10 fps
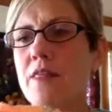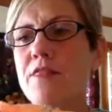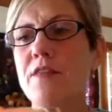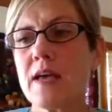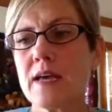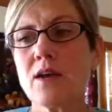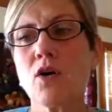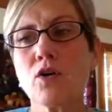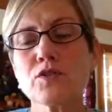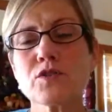Then
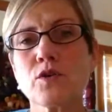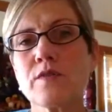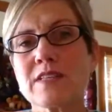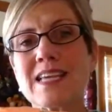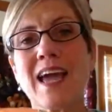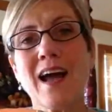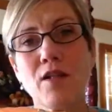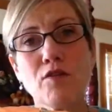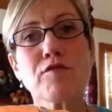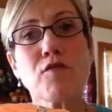also if it's a
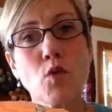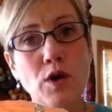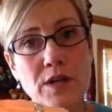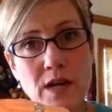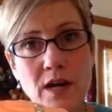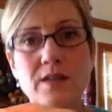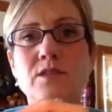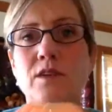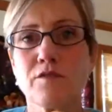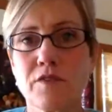California
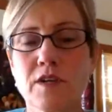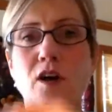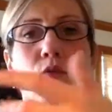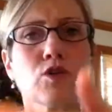Zinfandel,